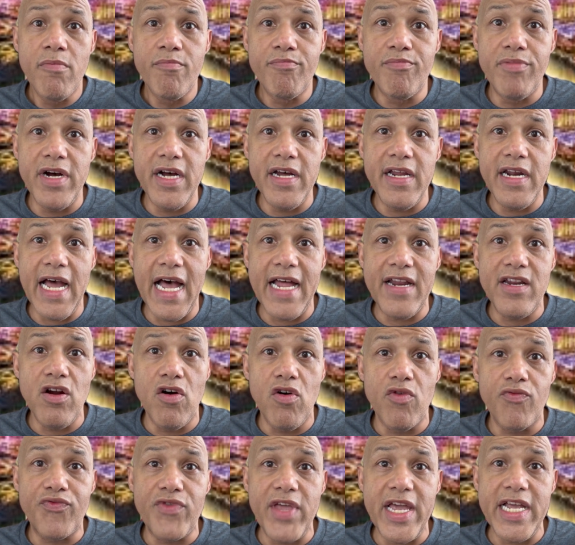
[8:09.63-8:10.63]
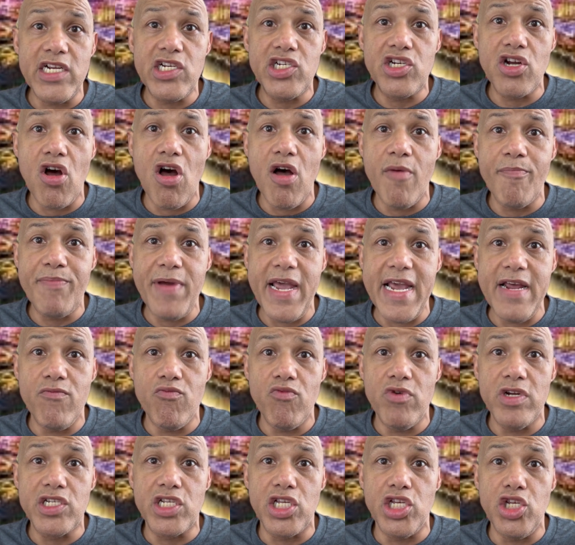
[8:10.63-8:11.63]
But I don't think Sean Payton
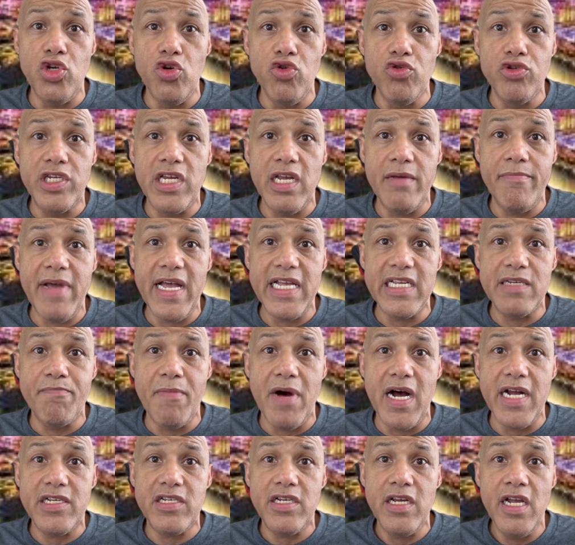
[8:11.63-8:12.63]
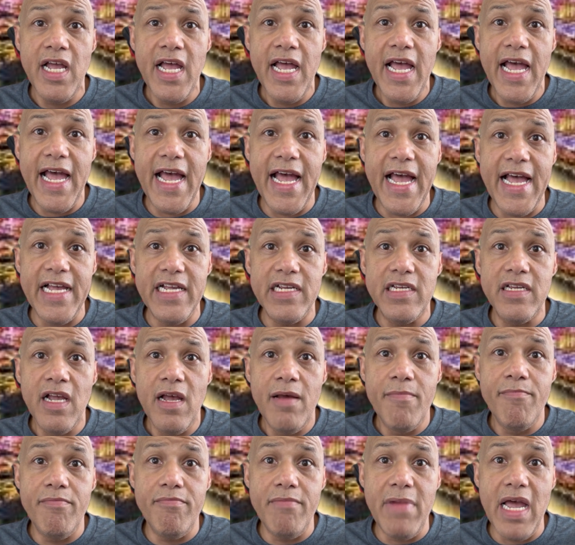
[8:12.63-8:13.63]
wants to use him as much as
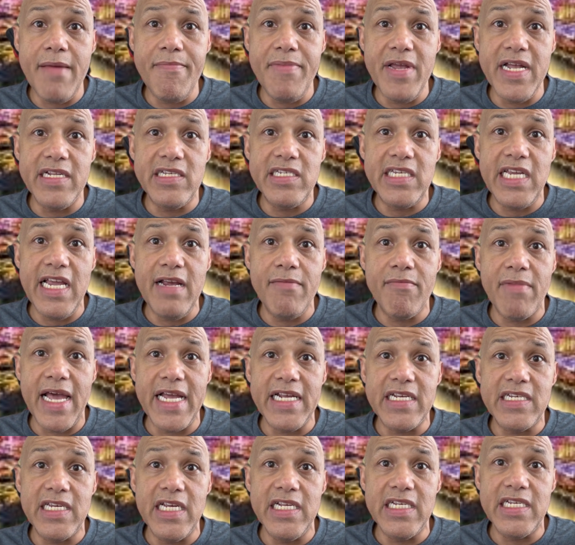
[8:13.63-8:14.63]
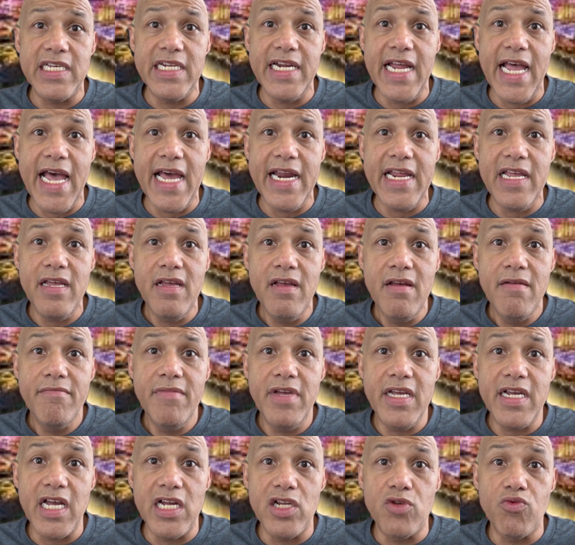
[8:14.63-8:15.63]
maybe a team like Cincinnati,
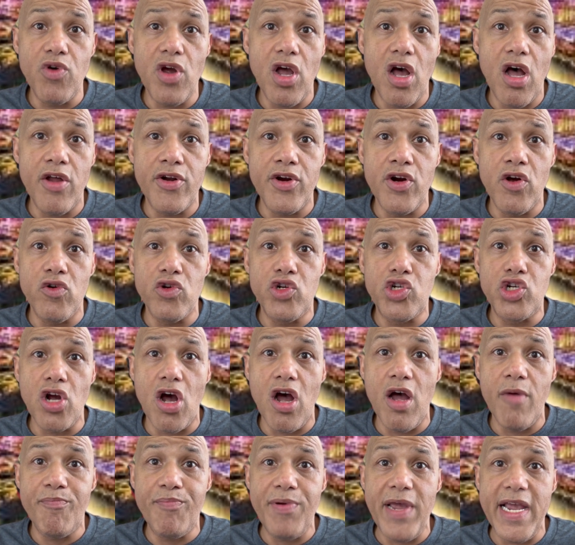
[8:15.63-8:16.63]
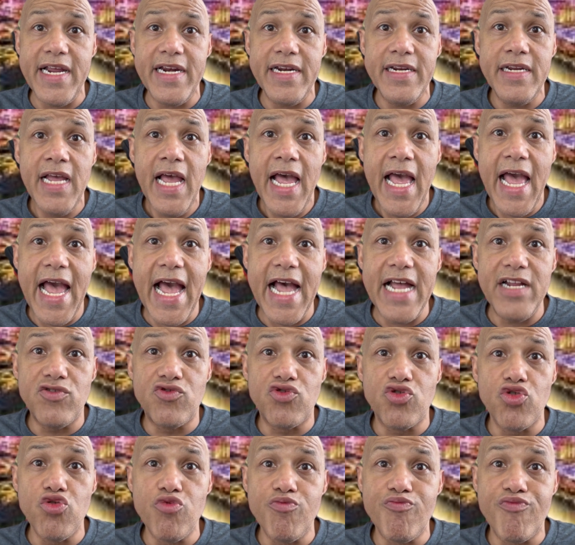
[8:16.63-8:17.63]
because we all know Sean Payton had
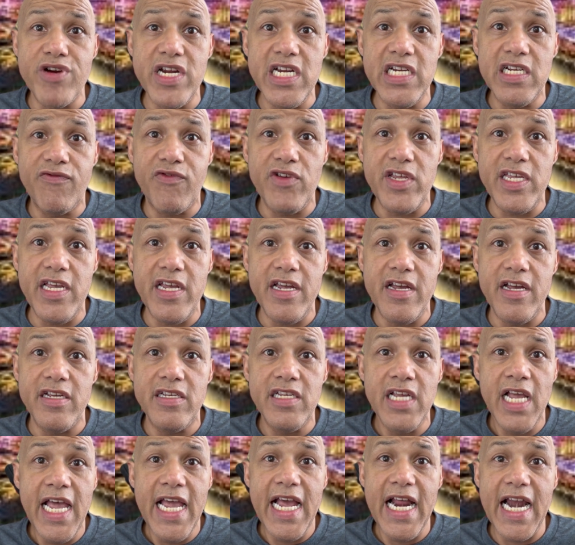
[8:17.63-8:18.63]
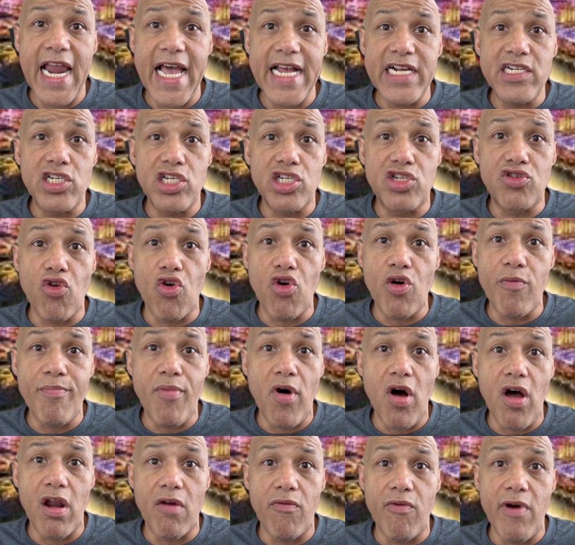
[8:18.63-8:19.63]
Drew Brees for years. He likes to throw the
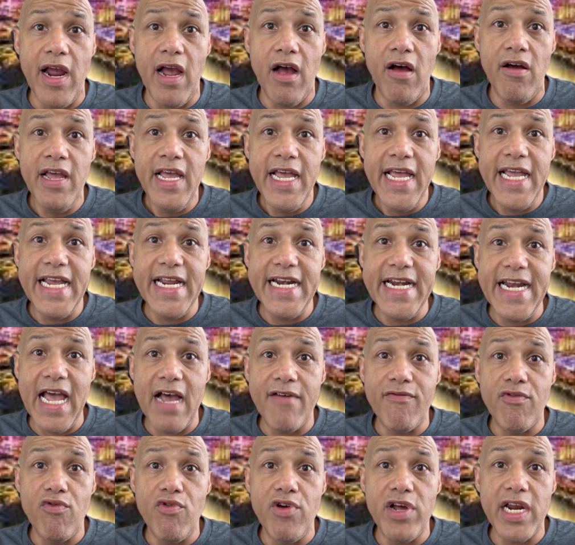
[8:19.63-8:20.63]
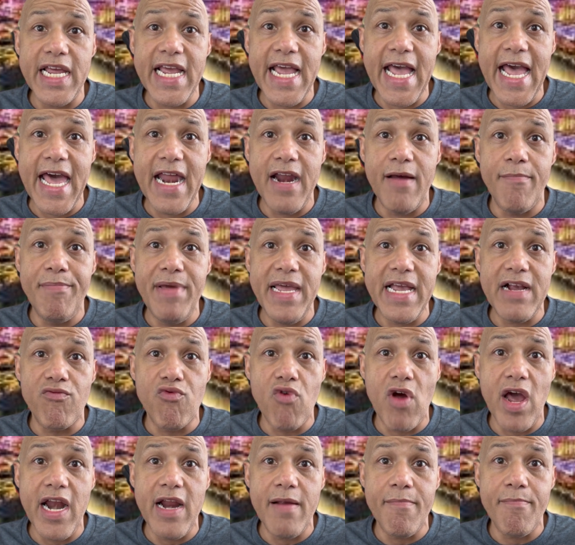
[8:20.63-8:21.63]
ball around. He never really had a big
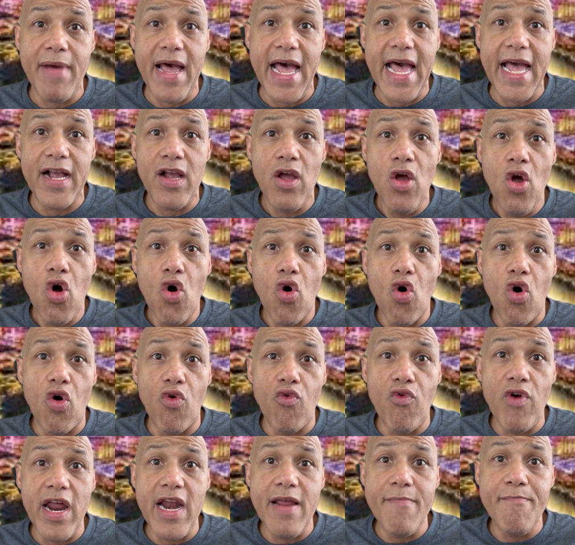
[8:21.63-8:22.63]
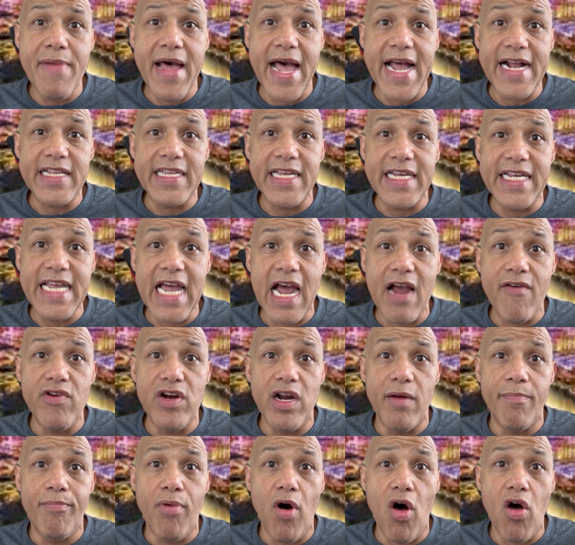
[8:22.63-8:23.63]
running back or running back to carry
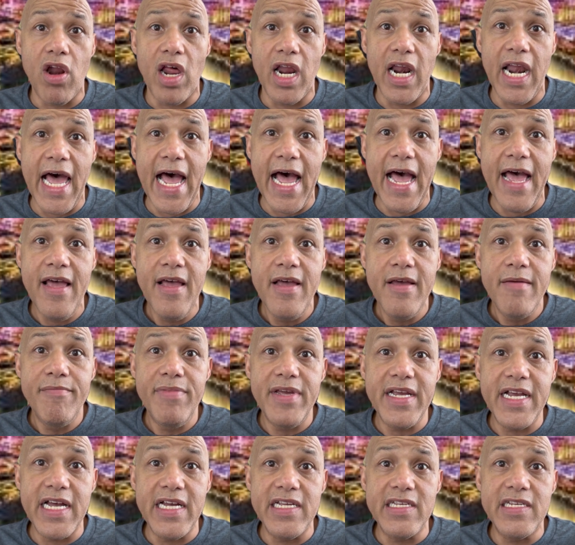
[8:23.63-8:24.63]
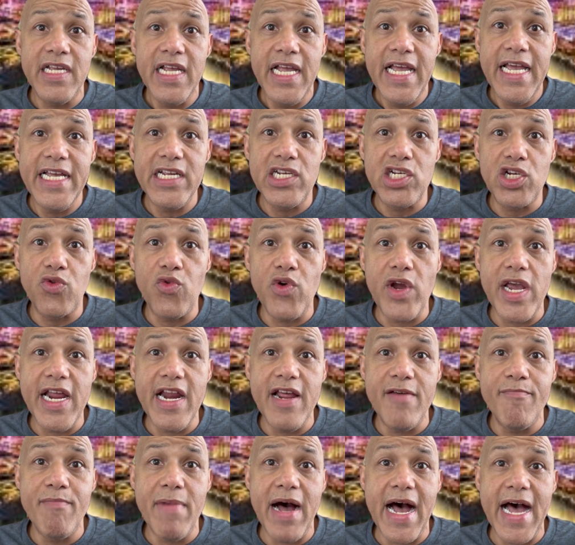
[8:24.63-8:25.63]
the ball a lot because his
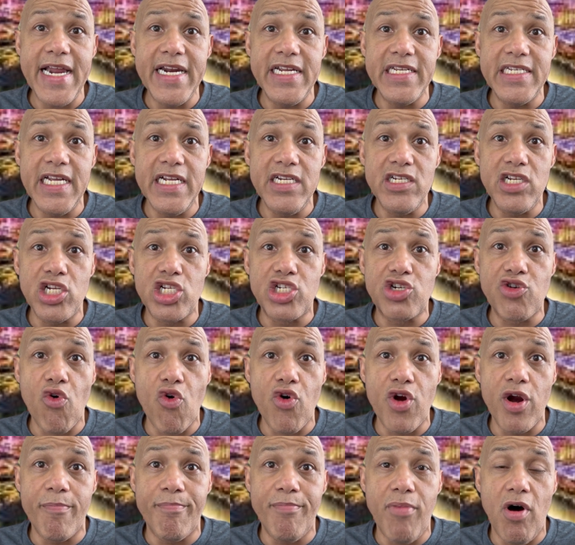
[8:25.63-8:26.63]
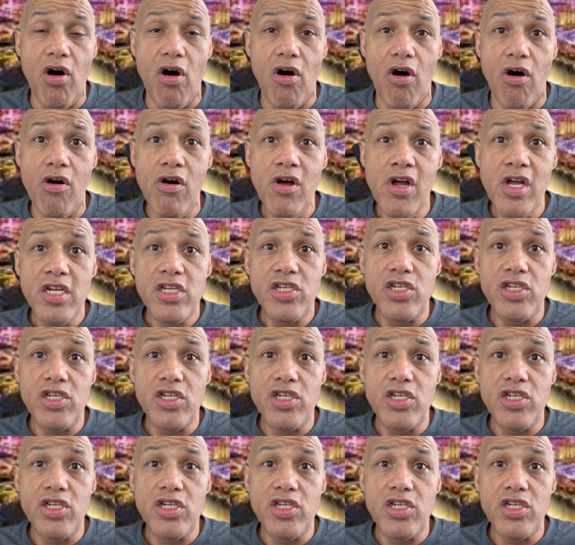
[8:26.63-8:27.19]
creative mind is into throwing a ball.